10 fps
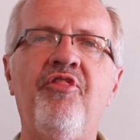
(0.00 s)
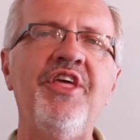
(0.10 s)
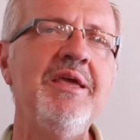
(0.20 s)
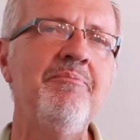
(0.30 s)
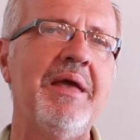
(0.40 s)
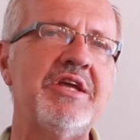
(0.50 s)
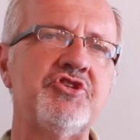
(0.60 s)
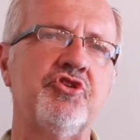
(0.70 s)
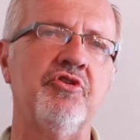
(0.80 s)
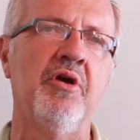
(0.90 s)
the
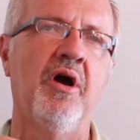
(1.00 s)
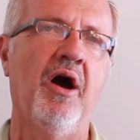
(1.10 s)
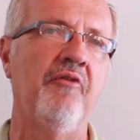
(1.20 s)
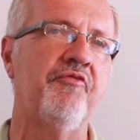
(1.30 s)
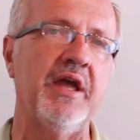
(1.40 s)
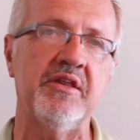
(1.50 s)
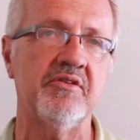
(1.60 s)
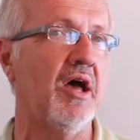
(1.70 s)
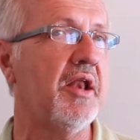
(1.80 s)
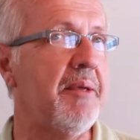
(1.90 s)
measure of faith.
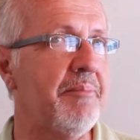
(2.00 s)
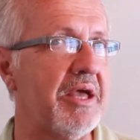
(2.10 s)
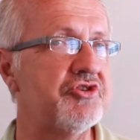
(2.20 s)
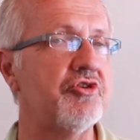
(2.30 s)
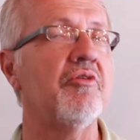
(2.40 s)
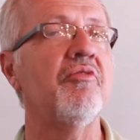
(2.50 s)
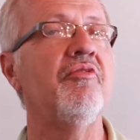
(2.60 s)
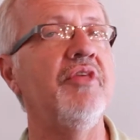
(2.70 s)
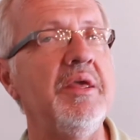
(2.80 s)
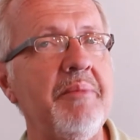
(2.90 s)
Not a measure,
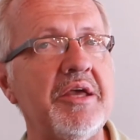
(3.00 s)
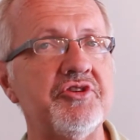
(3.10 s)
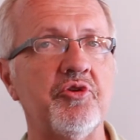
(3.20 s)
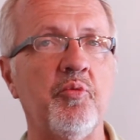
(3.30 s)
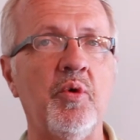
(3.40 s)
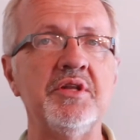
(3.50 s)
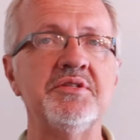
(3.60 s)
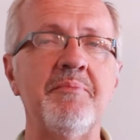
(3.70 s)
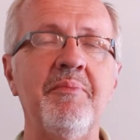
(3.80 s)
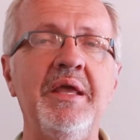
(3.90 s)
the measure. What
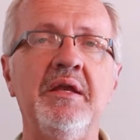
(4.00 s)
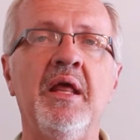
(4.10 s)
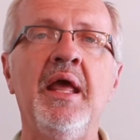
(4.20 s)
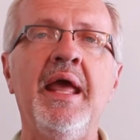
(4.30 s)
does that mean?